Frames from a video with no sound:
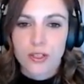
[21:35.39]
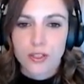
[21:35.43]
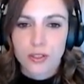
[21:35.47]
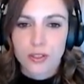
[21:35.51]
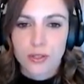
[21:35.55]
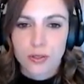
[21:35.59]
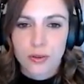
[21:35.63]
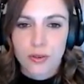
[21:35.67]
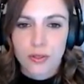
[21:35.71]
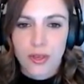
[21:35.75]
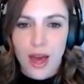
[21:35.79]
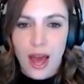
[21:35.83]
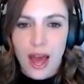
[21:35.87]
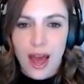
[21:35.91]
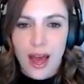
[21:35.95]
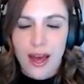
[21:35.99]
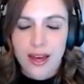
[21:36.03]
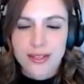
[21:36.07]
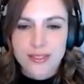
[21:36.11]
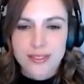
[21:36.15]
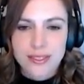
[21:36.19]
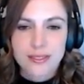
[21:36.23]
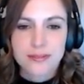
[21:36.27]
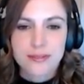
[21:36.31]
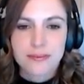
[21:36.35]
do
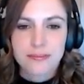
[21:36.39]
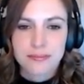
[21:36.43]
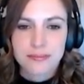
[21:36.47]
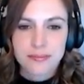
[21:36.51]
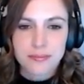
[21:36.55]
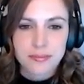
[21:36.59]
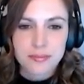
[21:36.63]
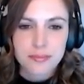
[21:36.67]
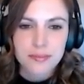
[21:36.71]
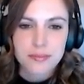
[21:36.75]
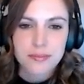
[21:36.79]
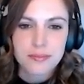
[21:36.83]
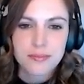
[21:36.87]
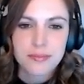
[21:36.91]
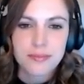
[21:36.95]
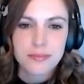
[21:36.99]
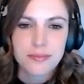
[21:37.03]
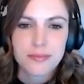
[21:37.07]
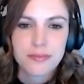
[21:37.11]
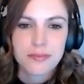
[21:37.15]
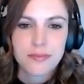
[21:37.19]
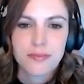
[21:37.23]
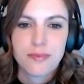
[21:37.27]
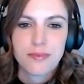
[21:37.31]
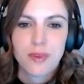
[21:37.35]
that.
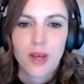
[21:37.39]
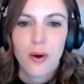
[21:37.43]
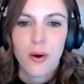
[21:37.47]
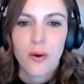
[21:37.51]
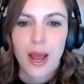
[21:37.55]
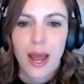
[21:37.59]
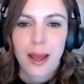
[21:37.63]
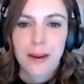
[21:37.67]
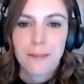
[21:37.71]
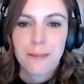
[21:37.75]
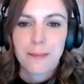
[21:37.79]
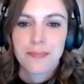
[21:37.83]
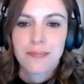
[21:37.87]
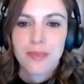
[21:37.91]
Okay.